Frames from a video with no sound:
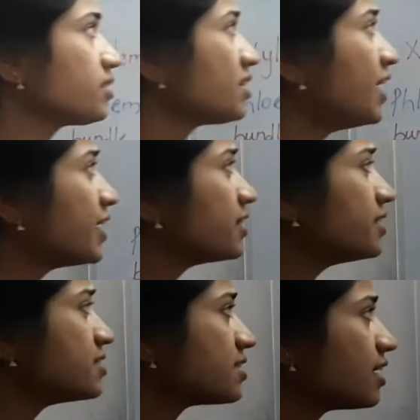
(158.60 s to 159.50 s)
and
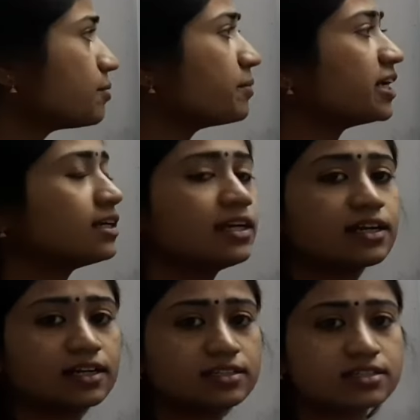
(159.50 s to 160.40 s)
these are mainly
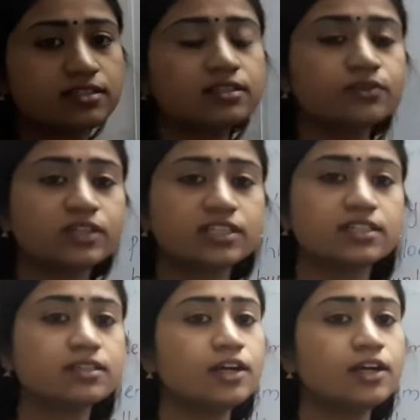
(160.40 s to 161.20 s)
concerned with the